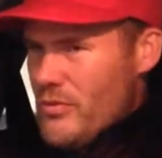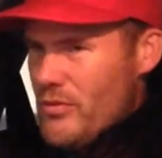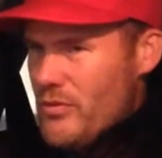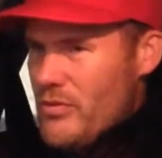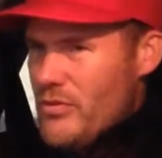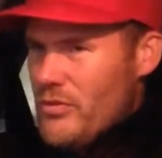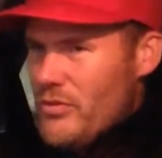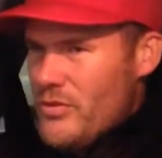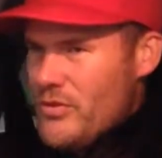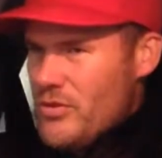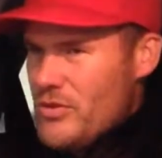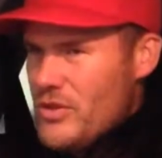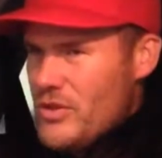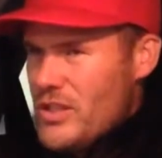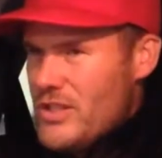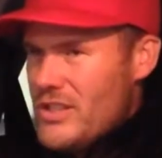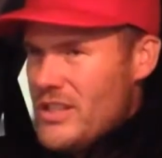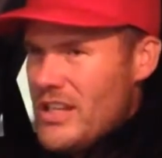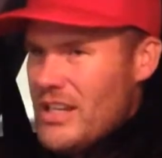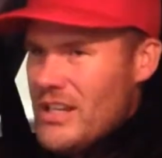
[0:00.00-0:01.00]
through the
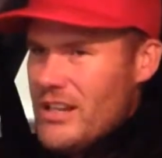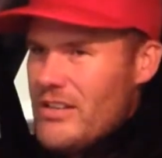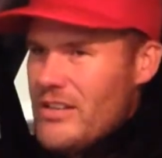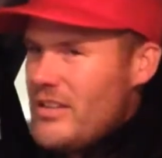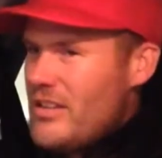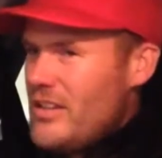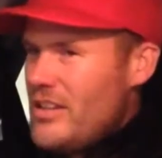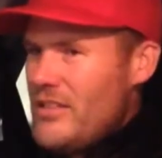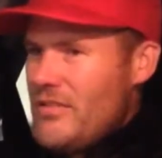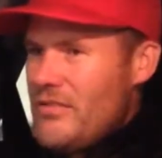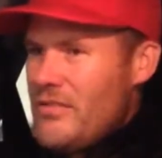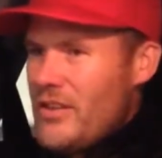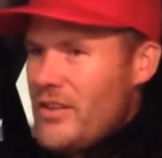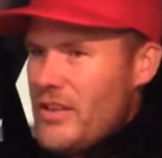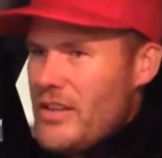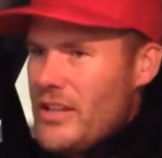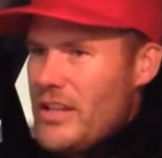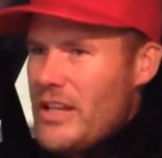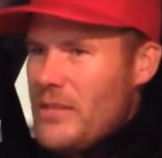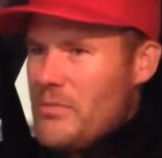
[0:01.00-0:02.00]
trees again. I find
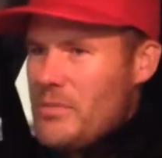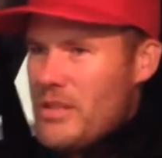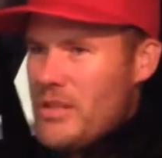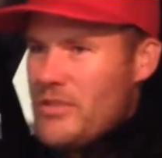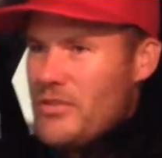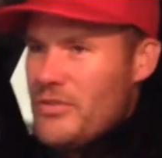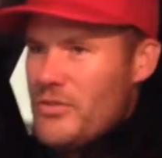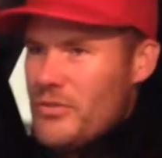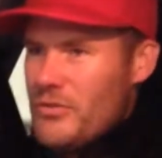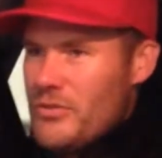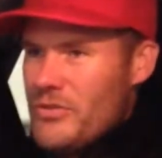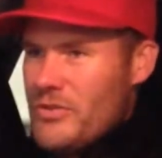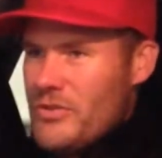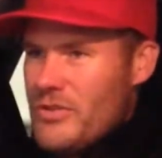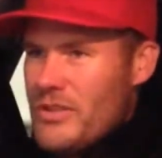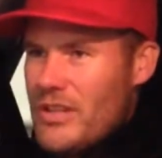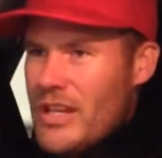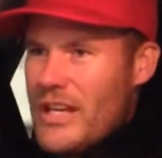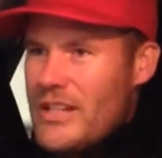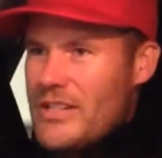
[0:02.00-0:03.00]
the AP2's
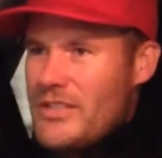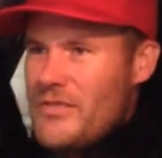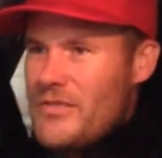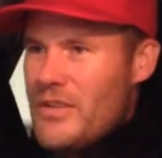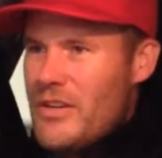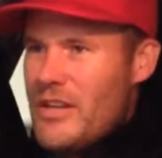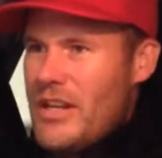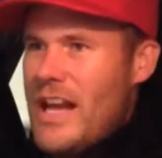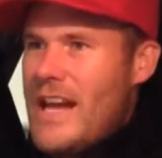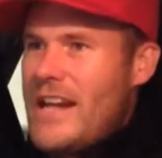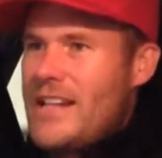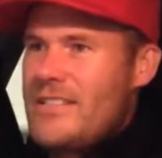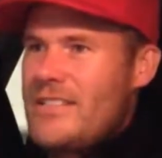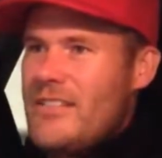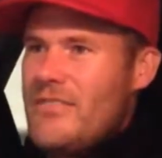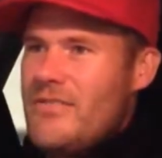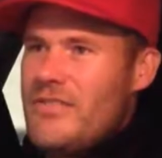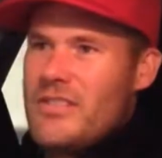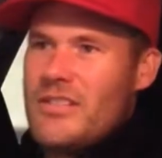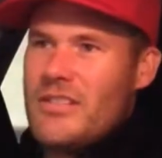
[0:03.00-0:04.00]
head's very
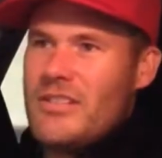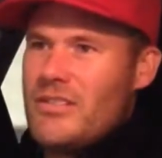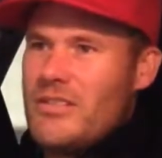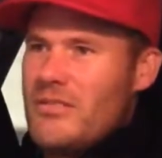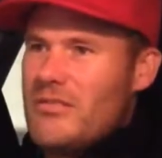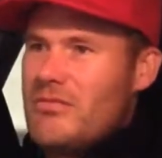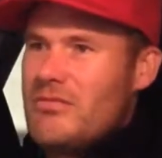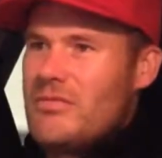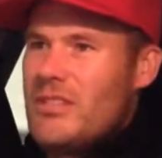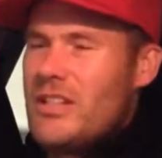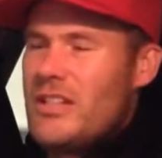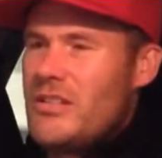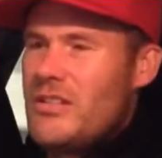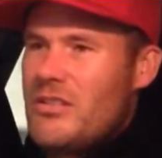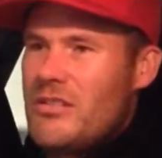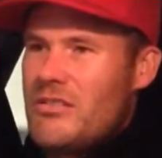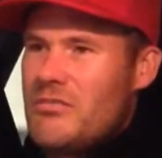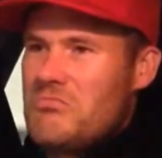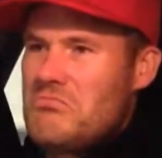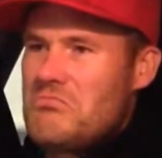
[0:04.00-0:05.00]
active, so I
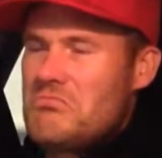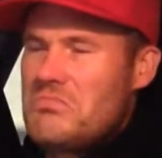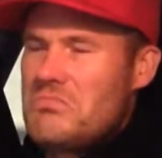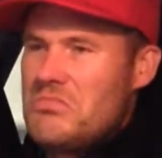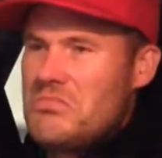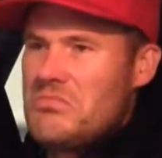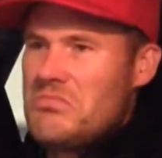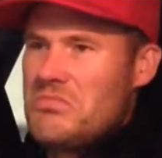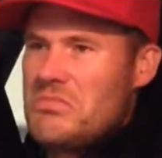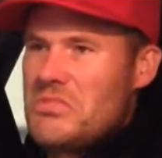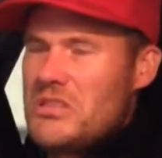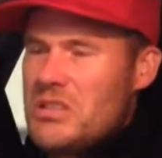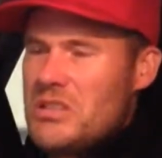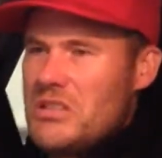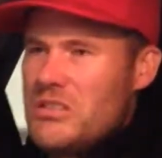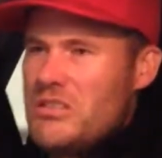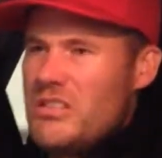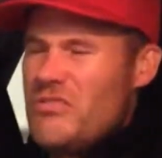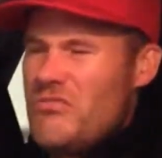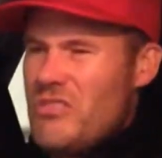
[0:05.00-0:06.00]

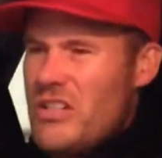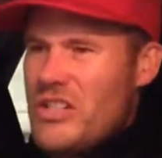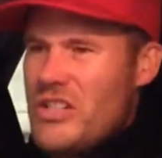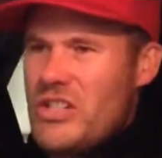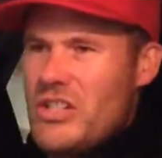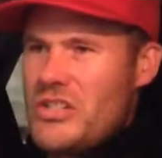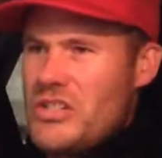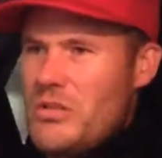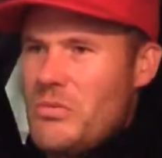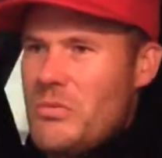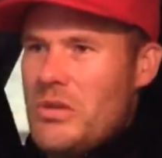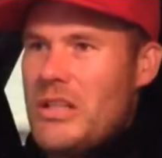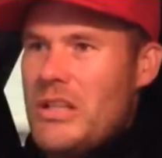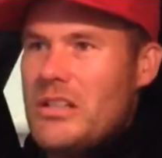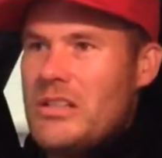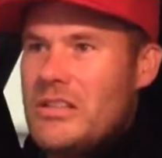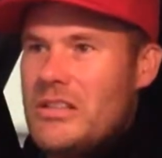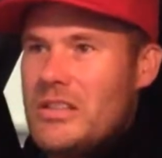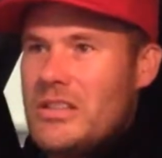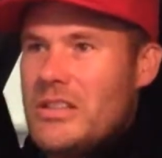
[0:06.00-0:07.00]
didn't really judge it well.
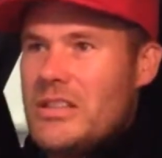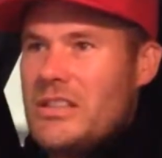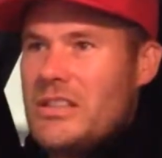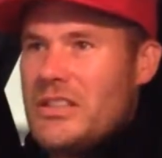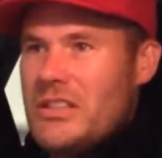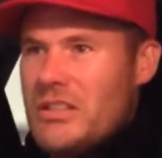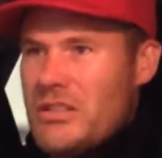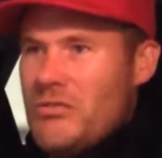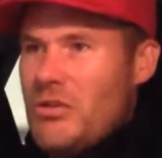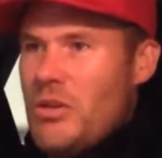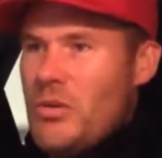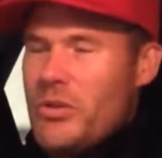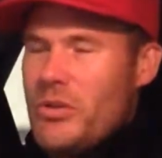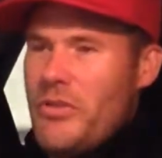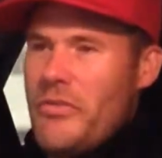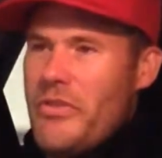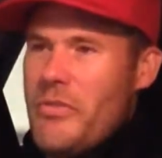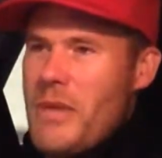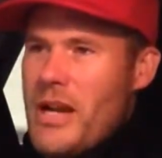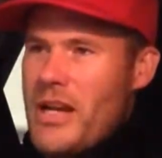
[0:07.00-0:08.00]
Rolled
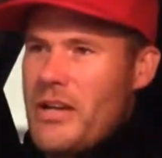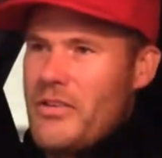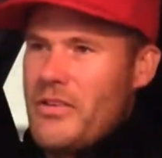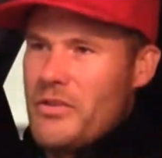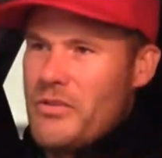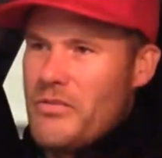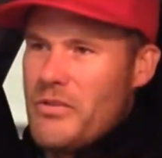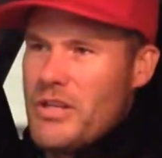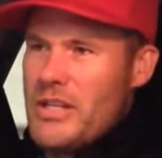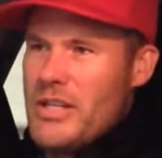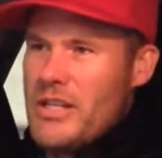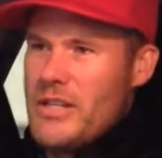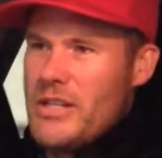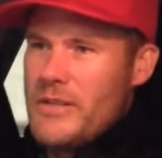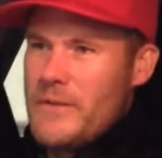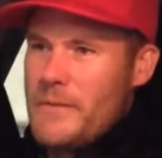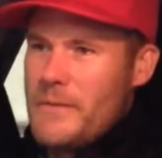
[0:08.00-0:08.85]
off the back of the green.